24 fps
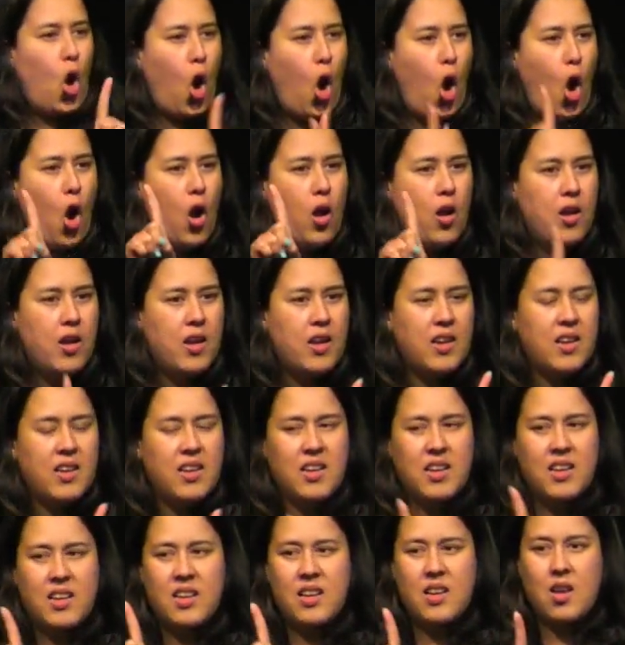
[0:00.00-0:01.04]
And what did
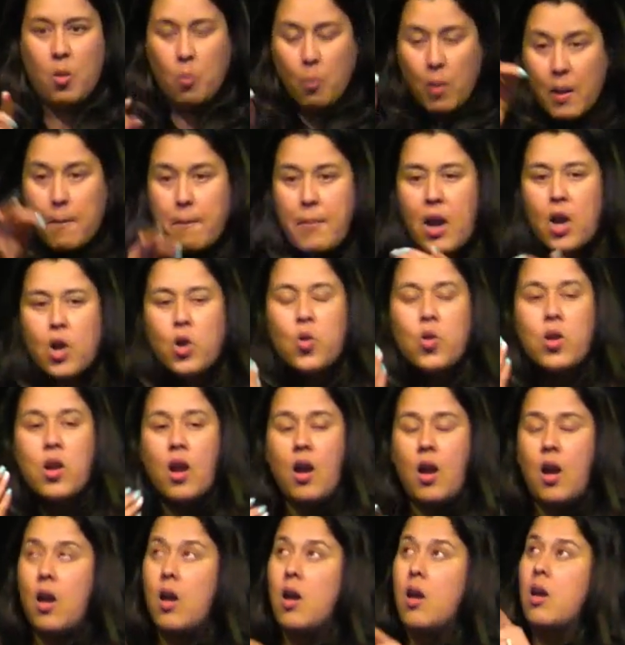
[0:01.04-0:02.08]
you look learn
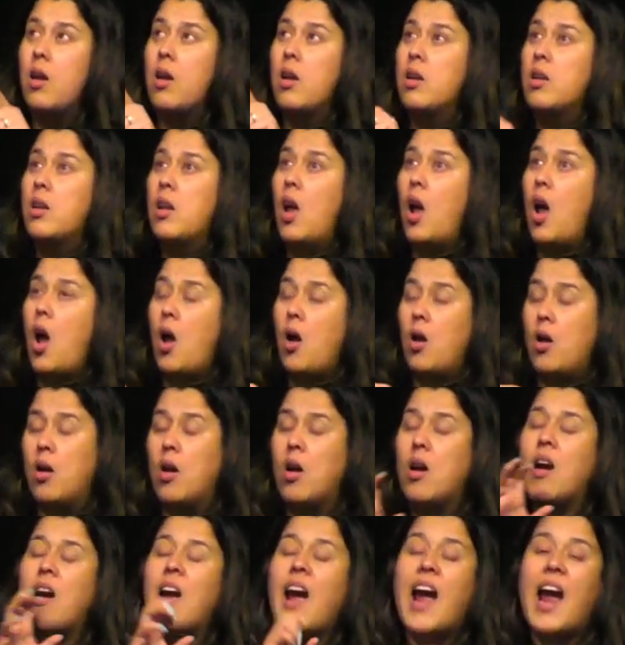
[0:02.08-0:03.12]
about? I'm so fascinated
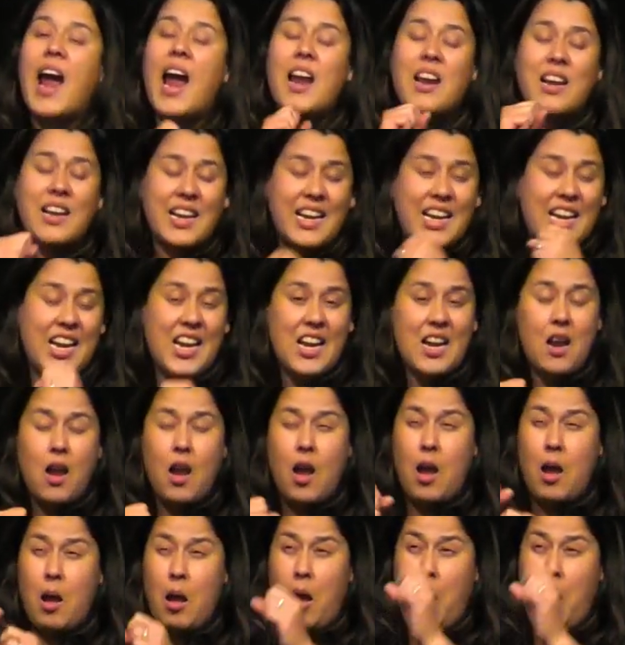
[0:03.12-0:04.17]
with different stars. They have
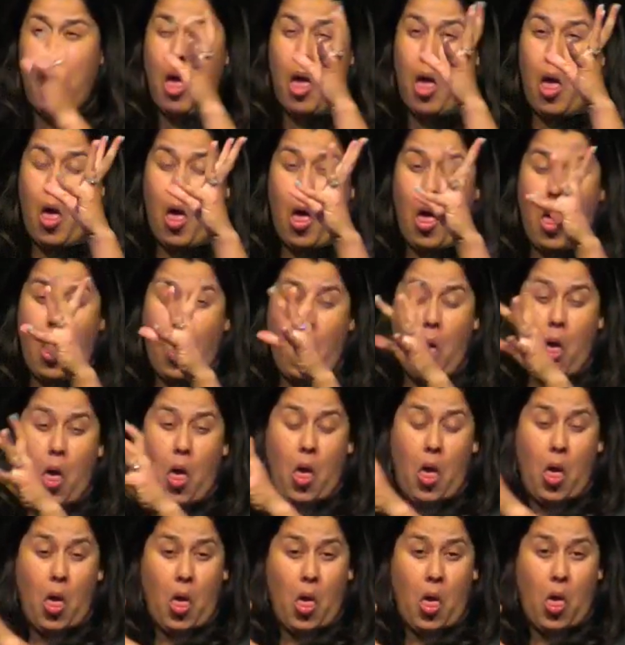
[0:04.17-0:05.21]
different names.
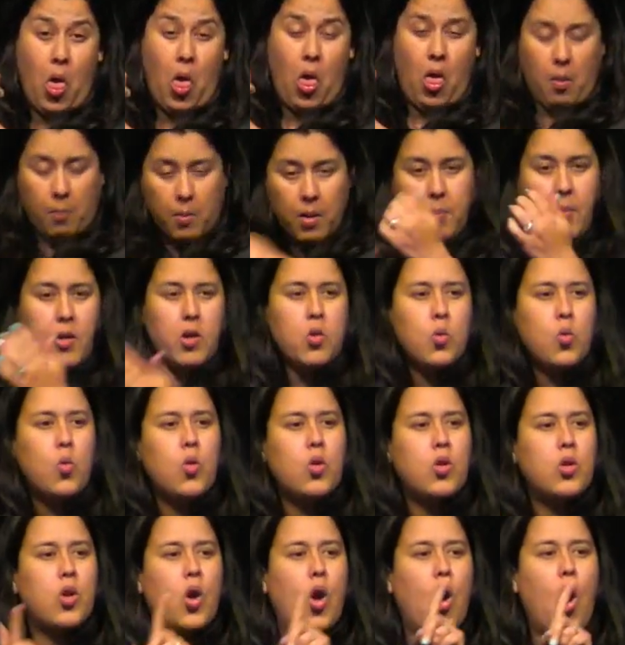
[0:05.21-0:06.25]
And then
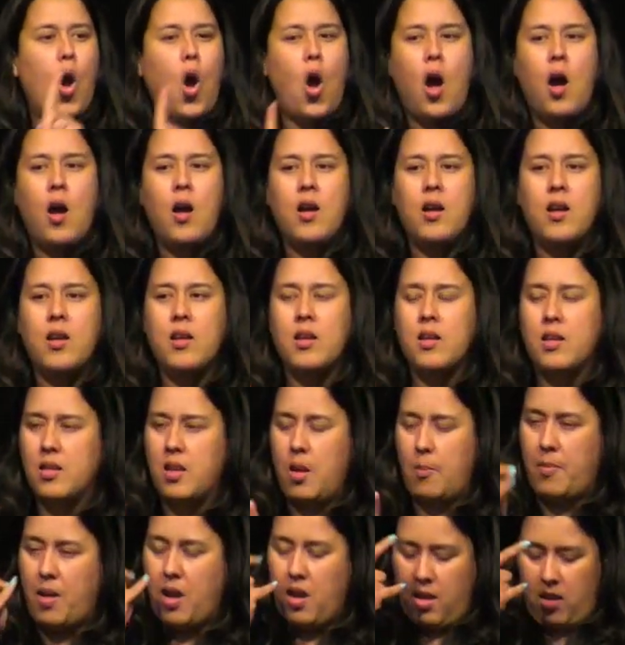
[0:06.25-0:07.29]
they they explode and
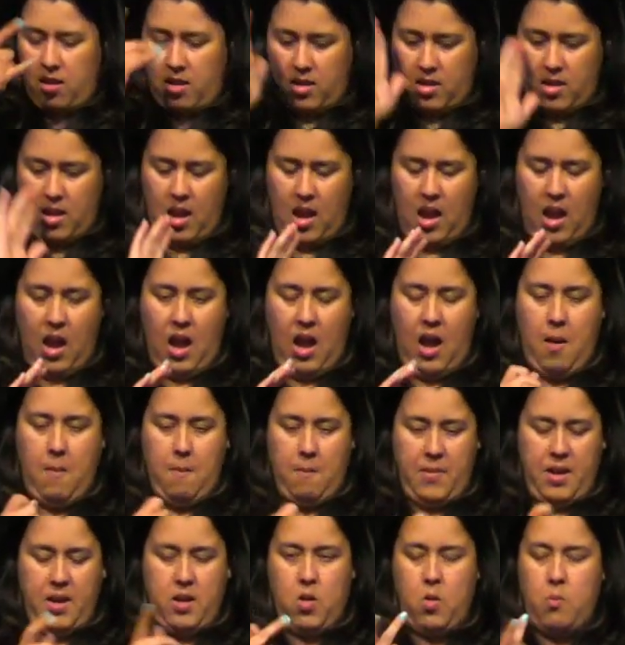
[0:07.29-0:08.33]
they have different
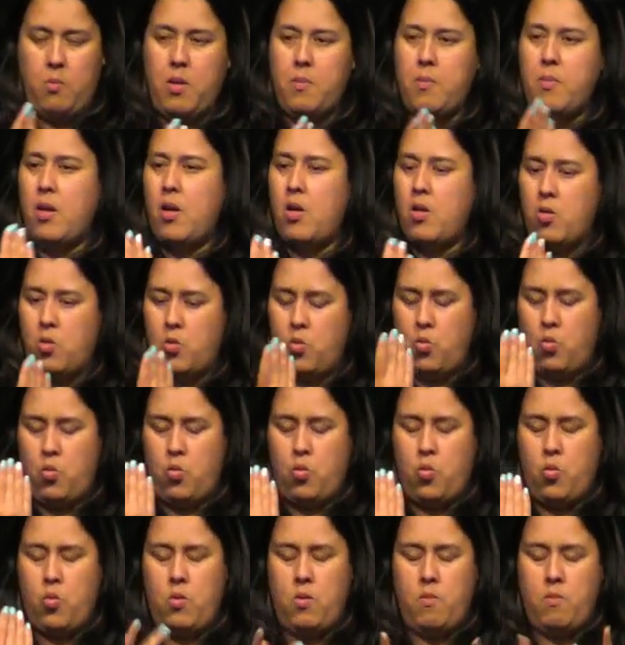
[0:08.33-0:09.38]
like this one
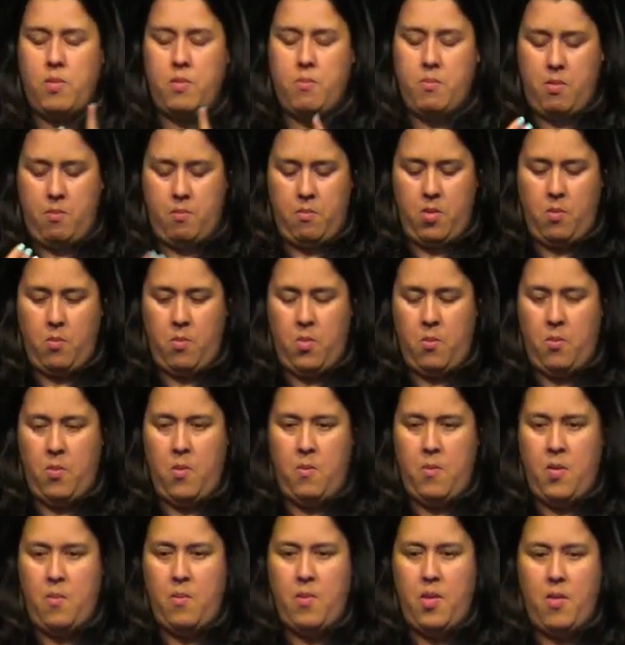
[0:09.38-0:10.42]
dies, but then it's
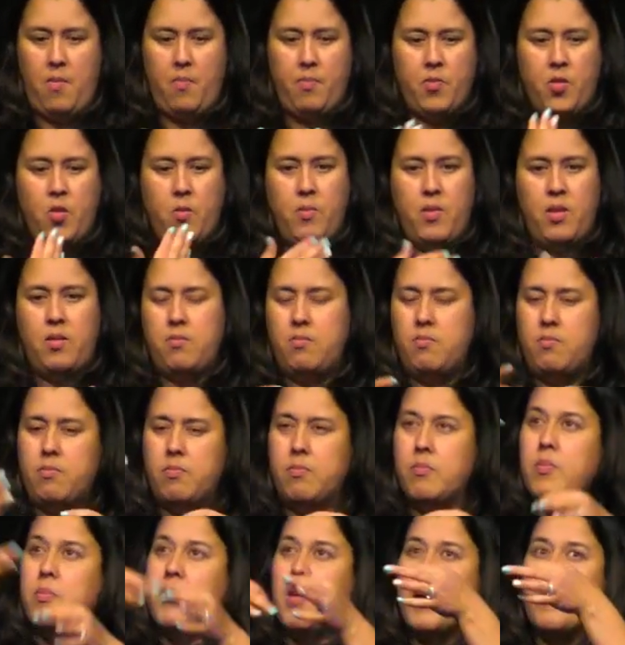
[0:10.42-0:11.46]
replaced with new
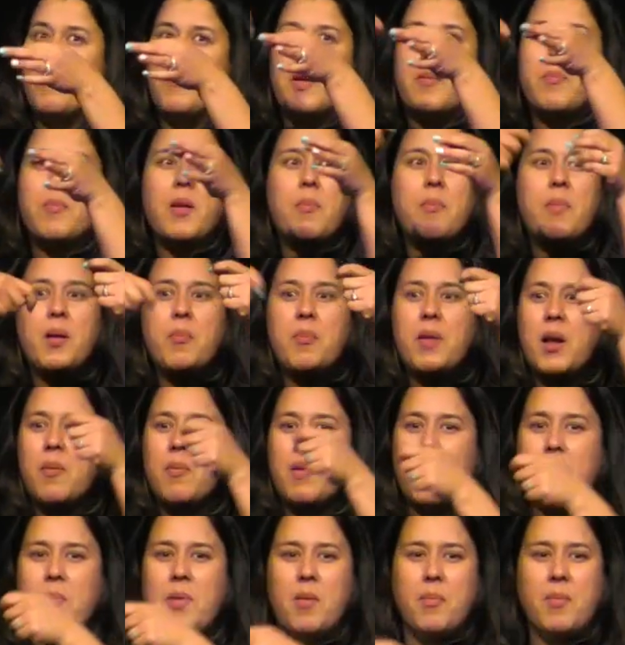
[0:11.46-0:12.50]
smaller stars or
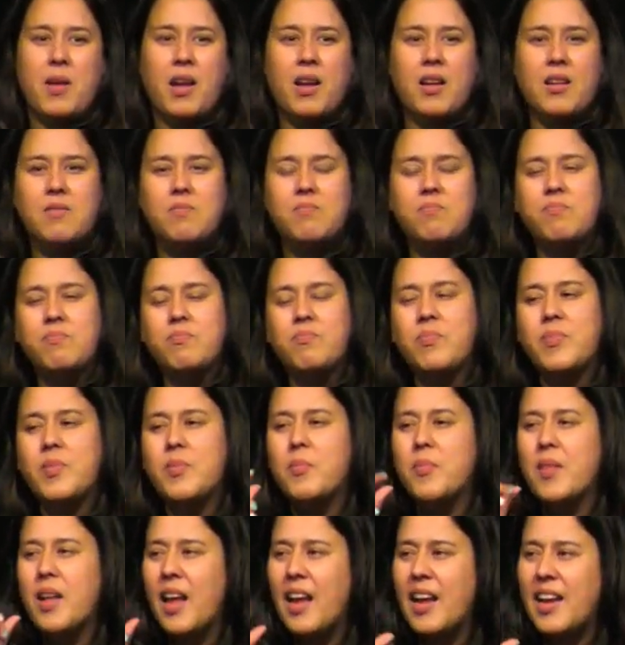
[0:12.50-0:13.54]
they're
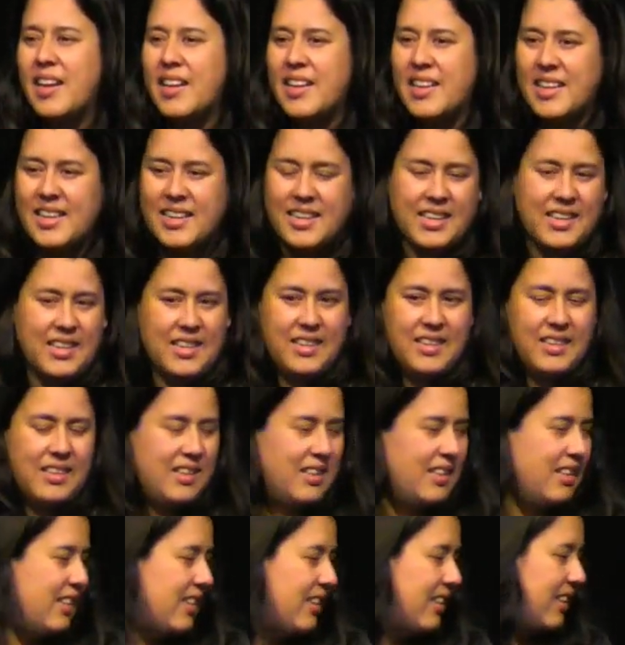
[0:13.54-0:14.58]
replaced based on their
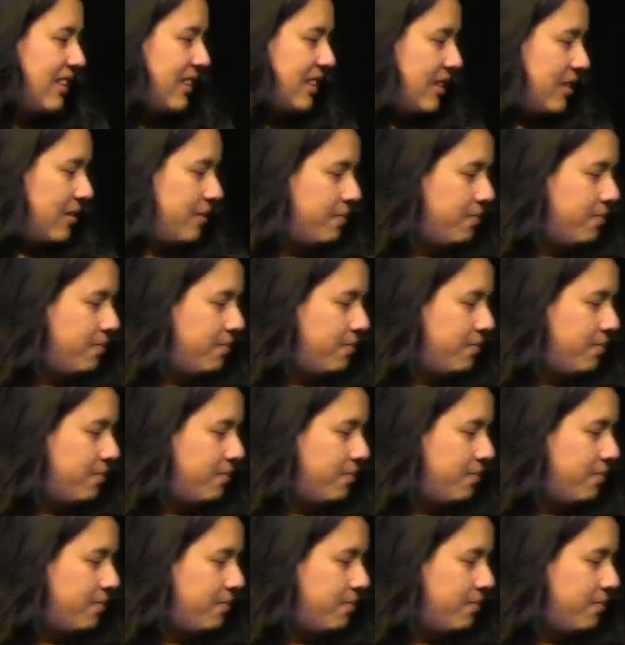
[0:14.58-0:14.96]
age and then